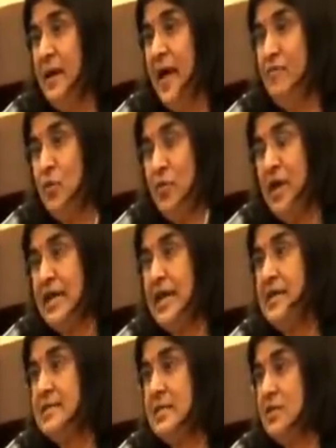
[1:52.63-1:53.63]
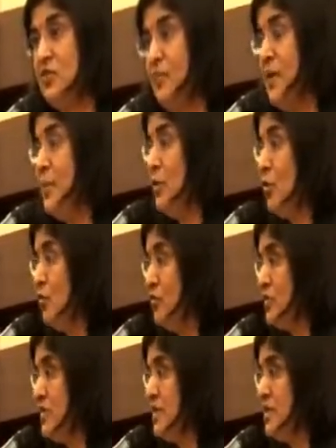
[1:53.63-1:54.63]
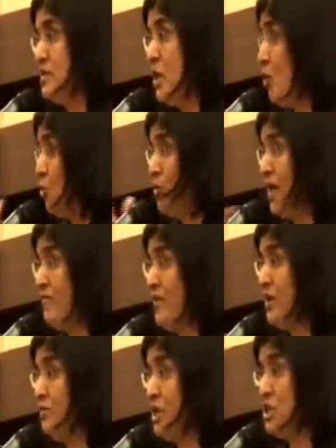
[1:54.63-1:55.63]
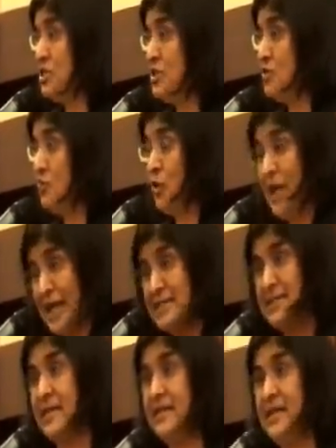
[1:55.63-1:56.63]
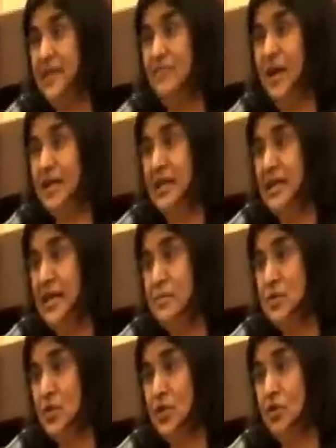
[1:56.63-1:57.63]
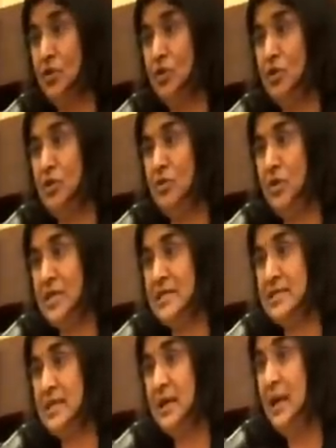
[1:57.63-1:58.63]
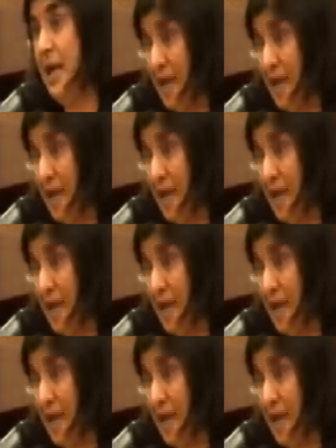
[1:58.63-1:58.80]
Have you read cases of people overseas who never registered to vote and suddenly find their names on the list?